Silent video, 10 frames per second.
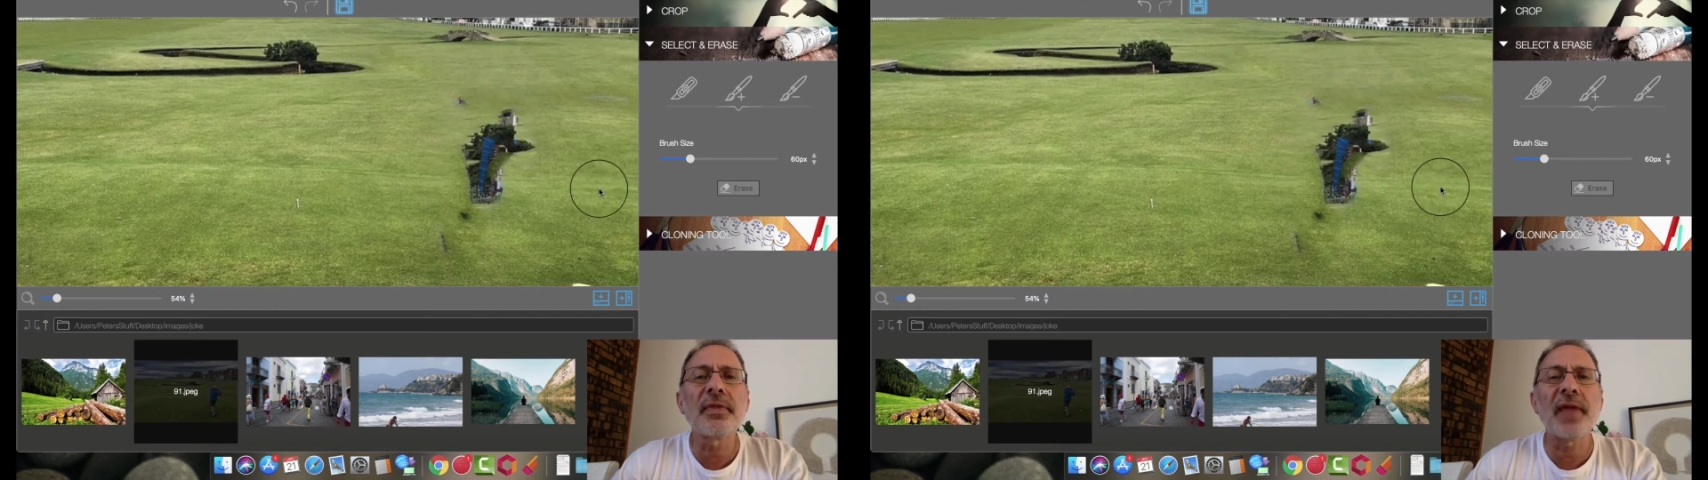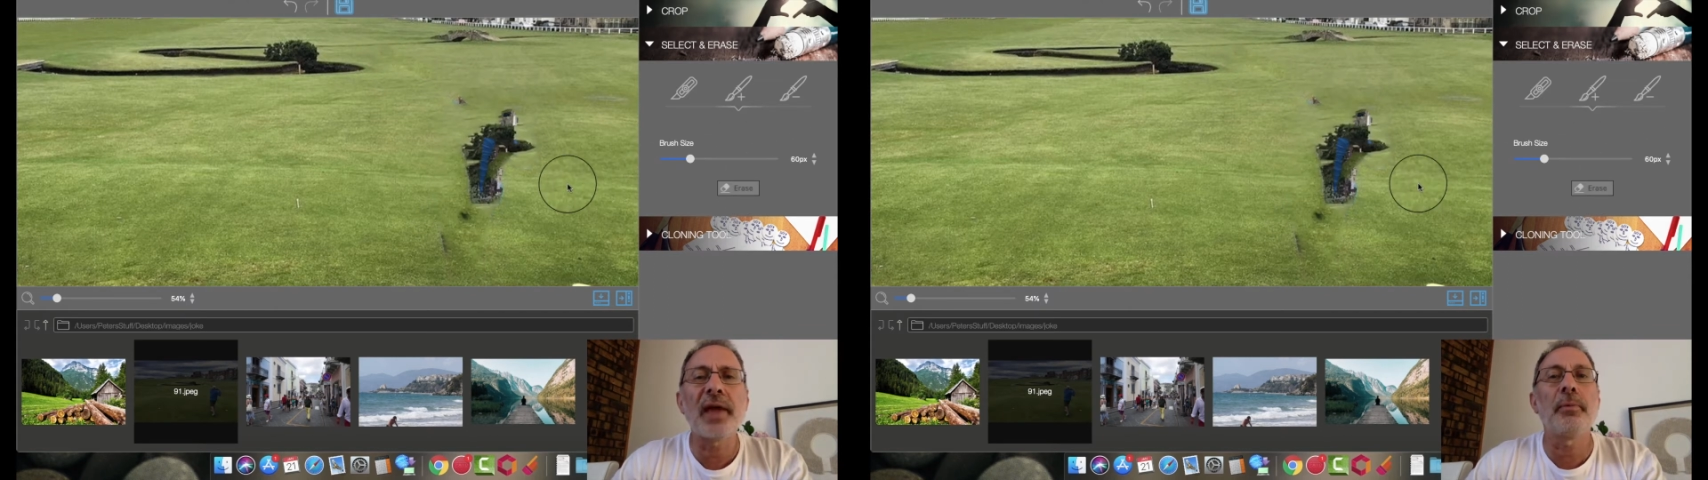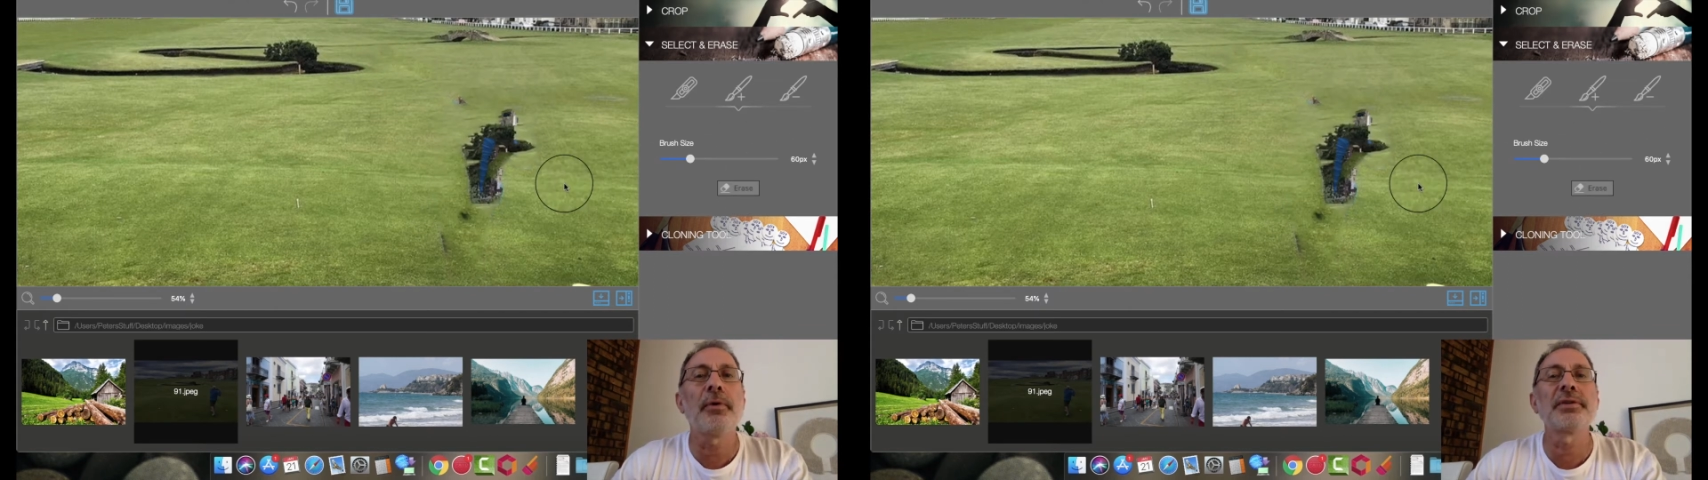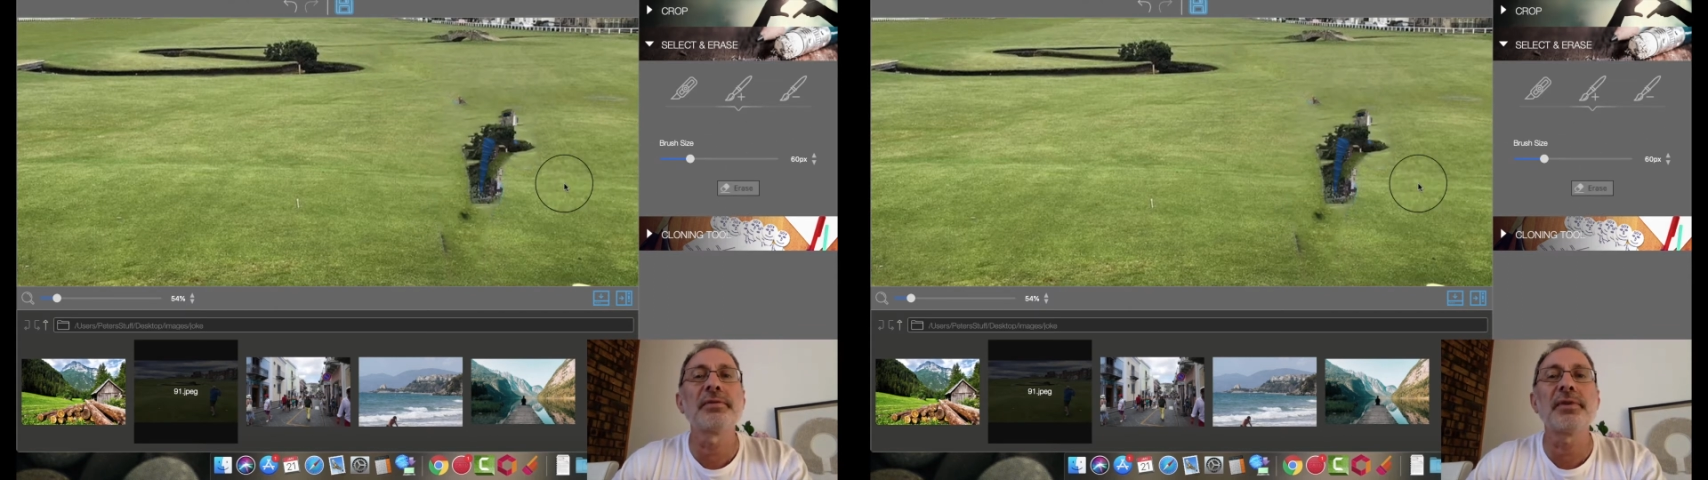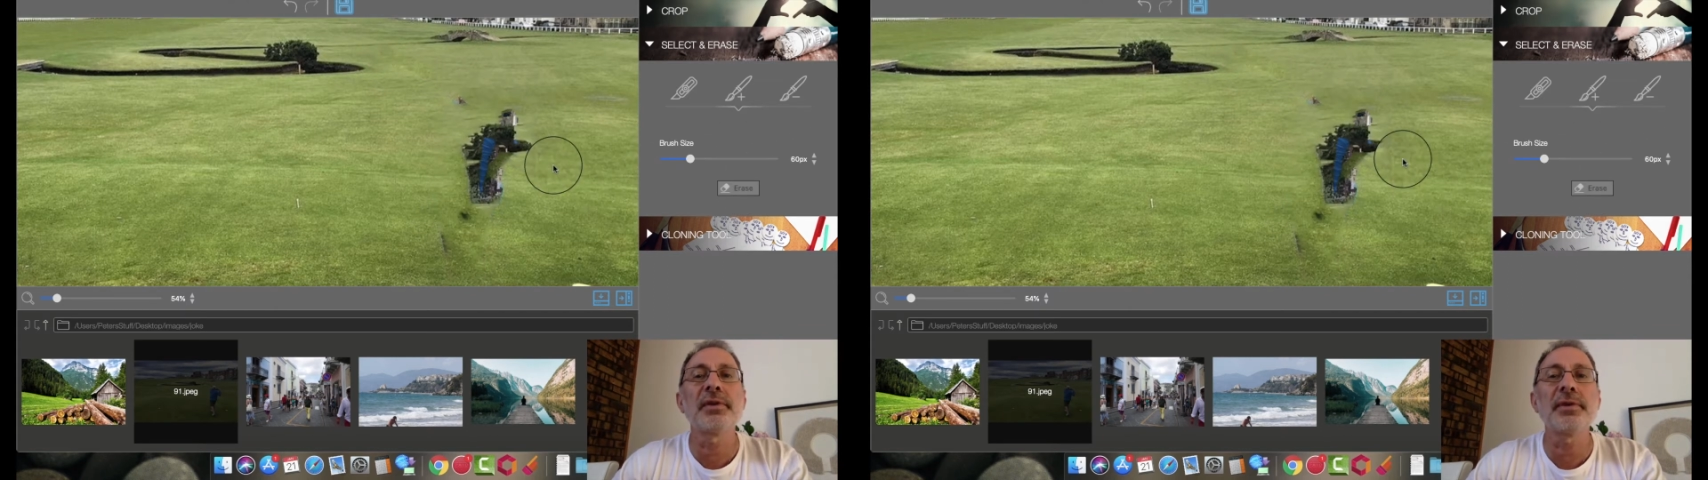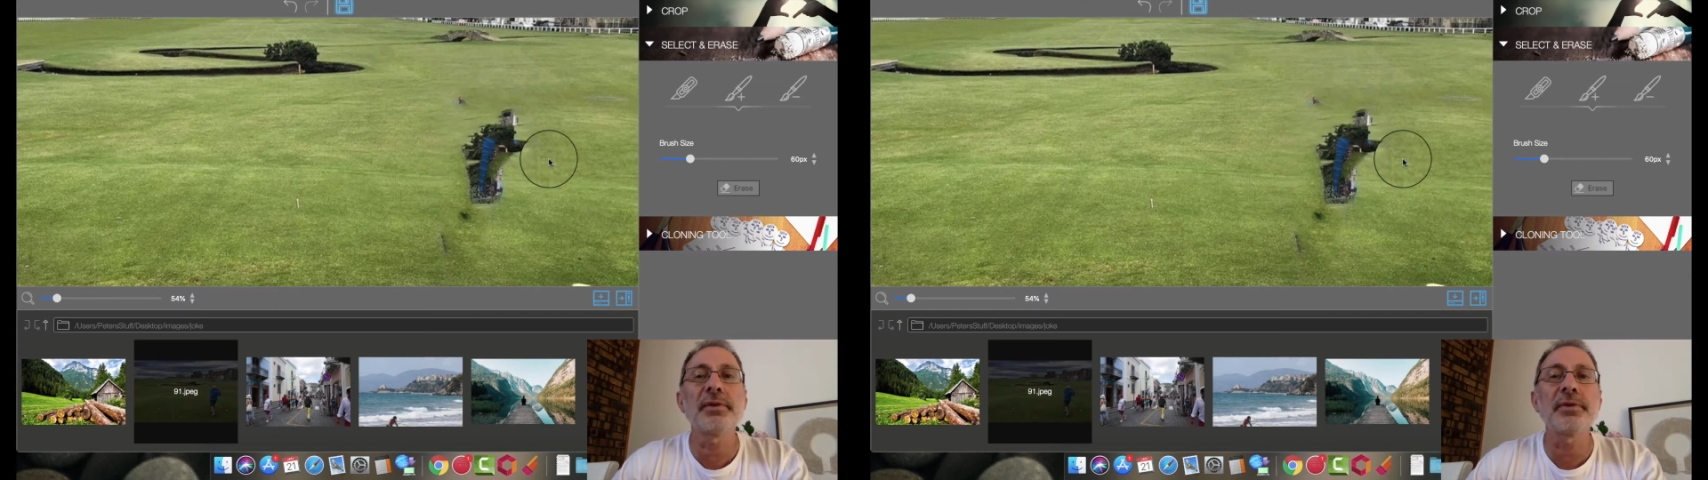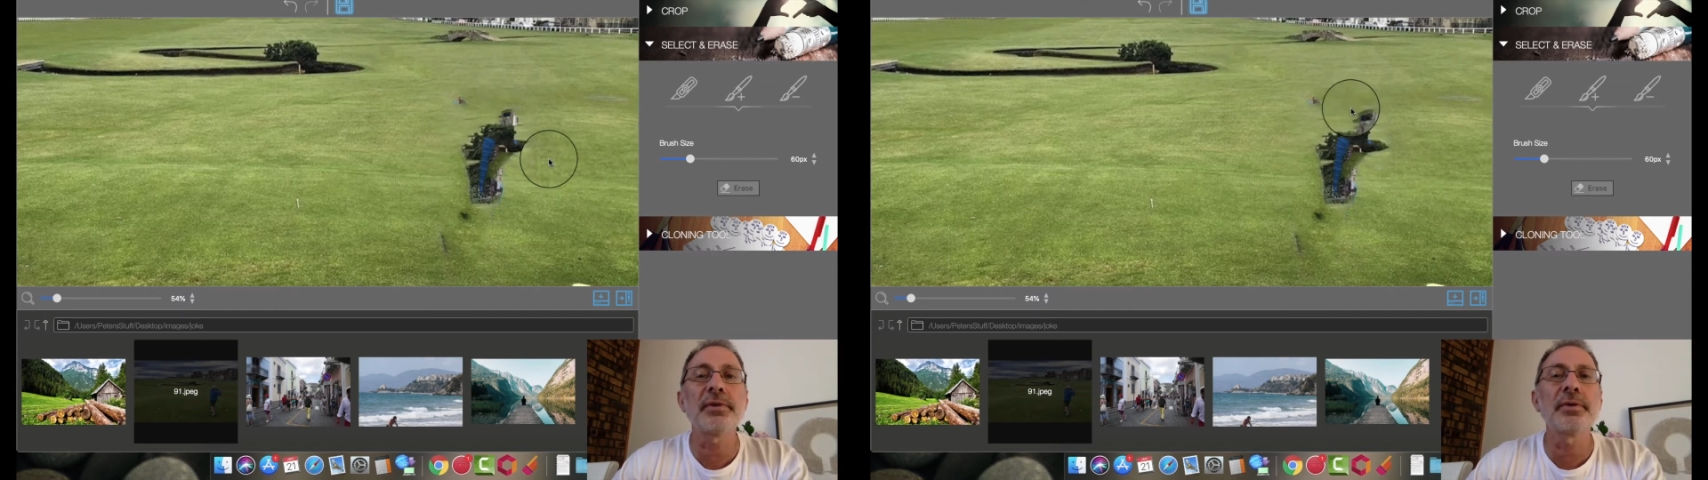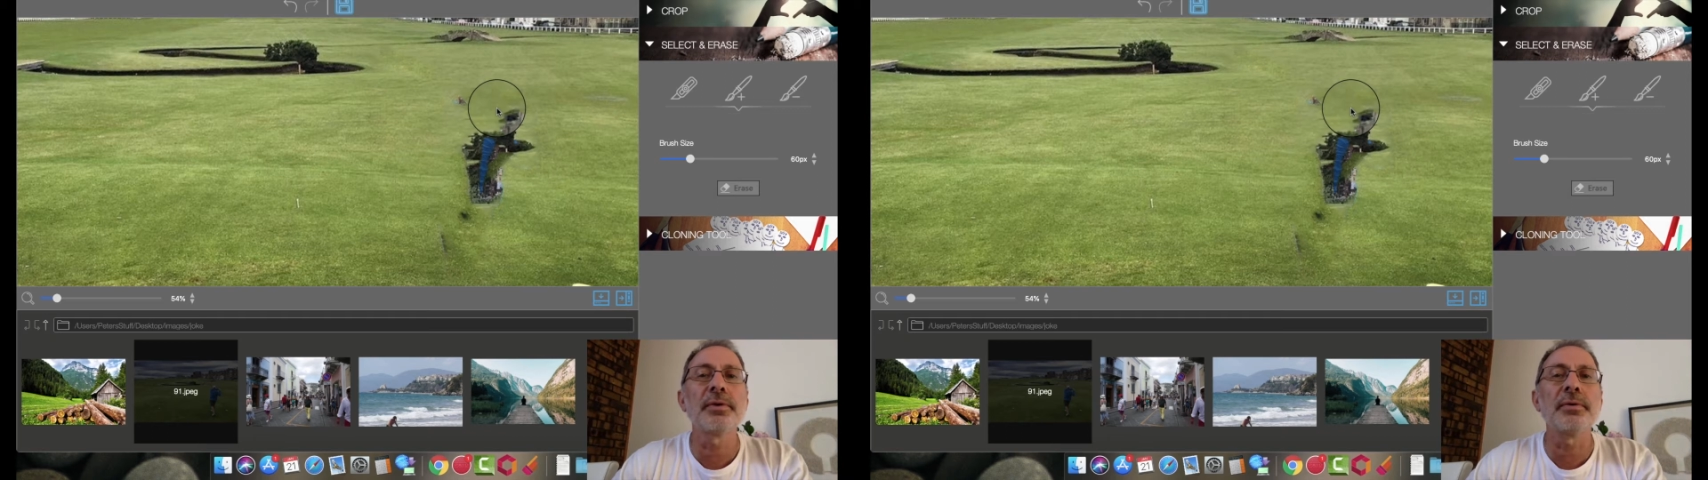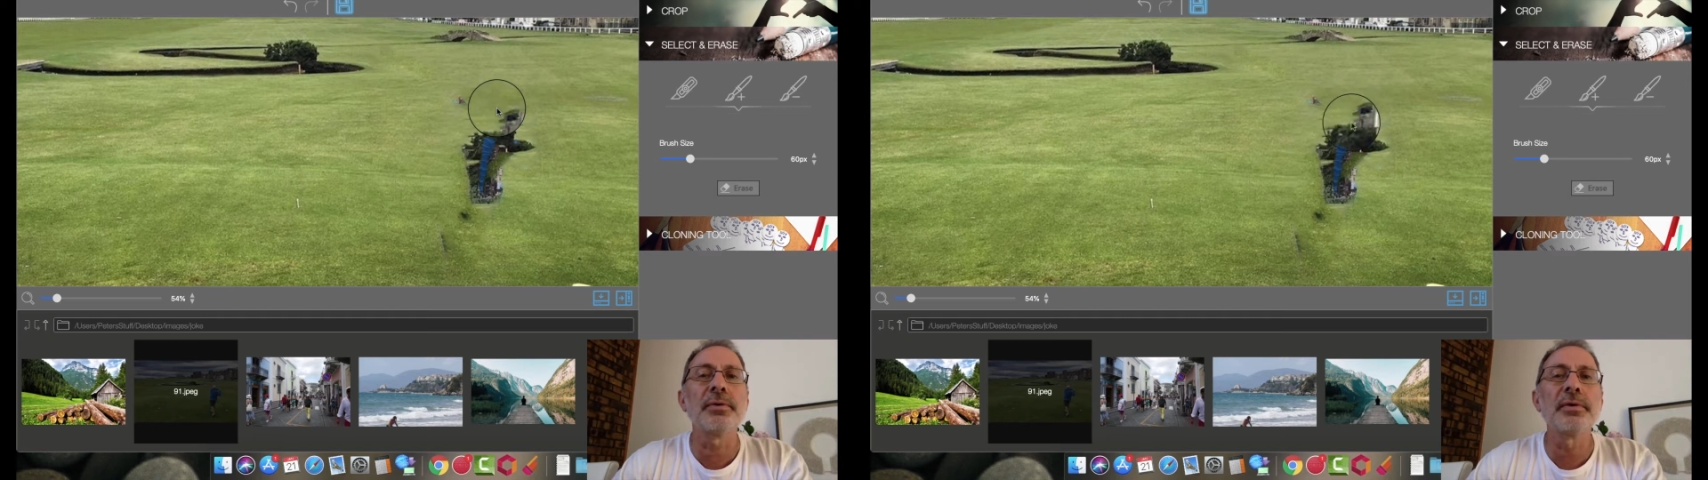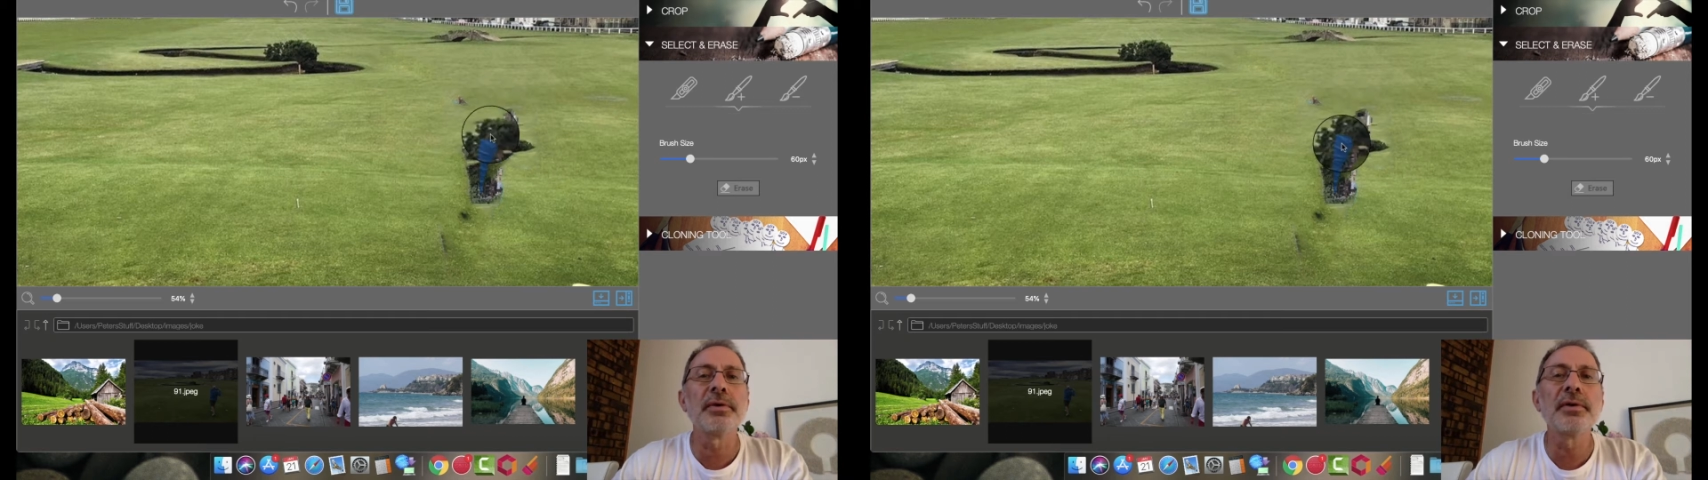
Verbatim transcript: that wasn't very good at all.